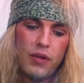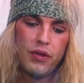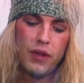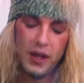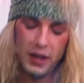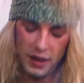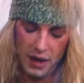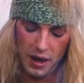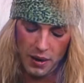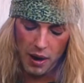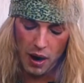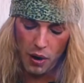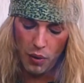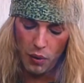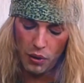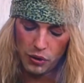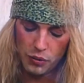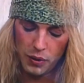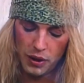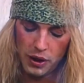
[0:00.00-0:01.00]
One thing that
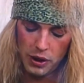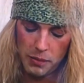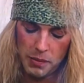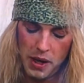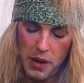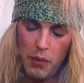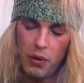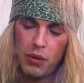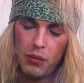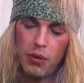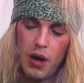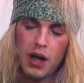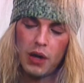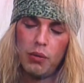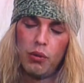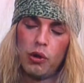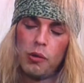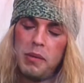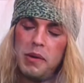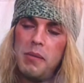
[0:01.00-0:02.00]
I always wanted to be, I
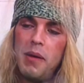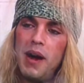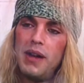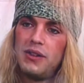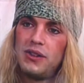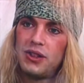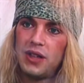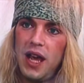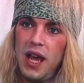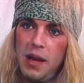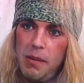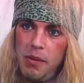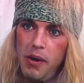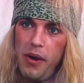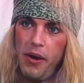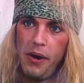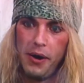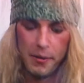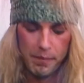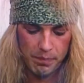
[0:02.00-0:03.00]
want rock and roll to be my
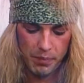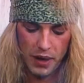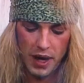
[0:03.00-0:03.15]
escape.